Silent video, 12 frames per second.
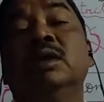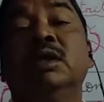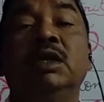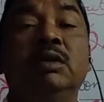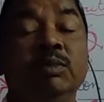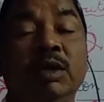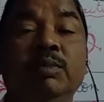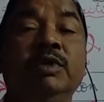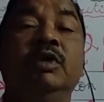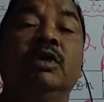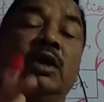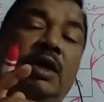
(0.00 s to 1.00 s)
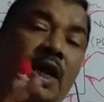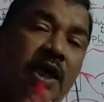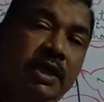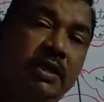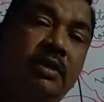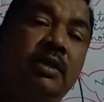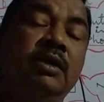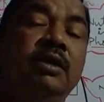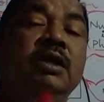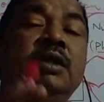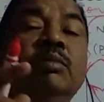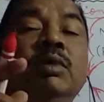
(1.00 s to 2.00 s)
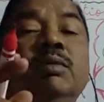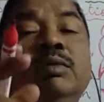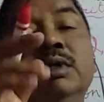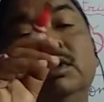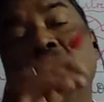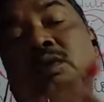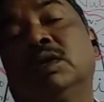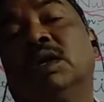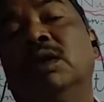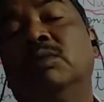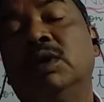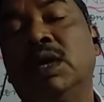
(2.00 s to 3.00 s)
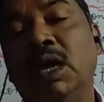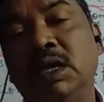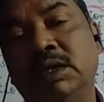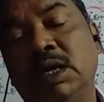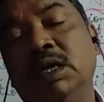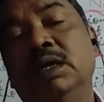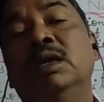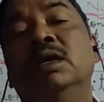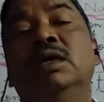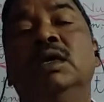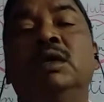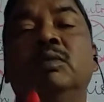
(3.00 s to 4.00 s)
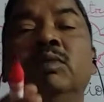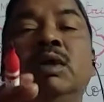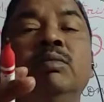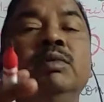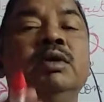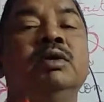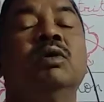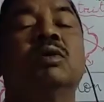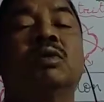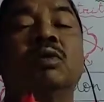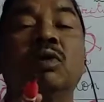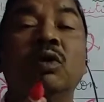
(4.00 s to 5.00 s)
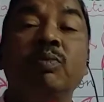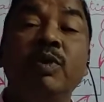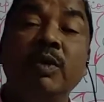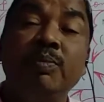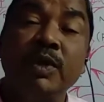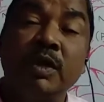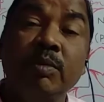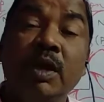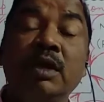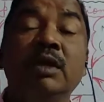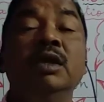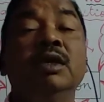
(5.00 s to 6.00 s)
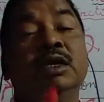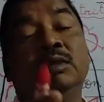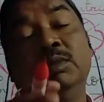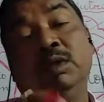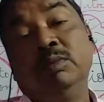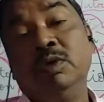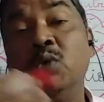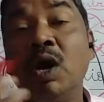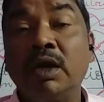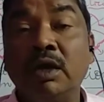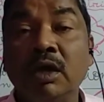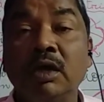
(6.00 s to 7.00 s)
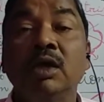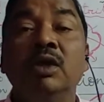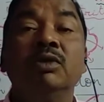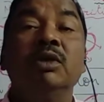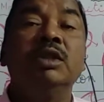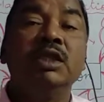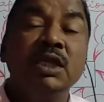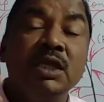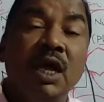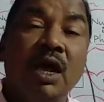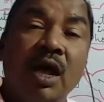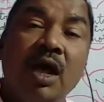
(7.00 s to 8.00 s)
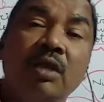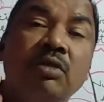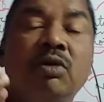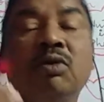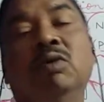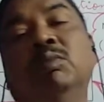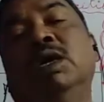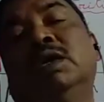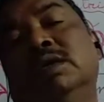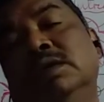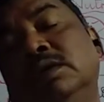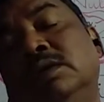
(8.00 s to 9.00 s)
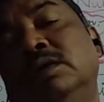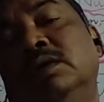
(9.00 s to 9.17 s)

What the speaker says: It may be your light, it may be your carbon dioxide, it may be your chlorophyll pigment, it may be water. So these are the raw materials.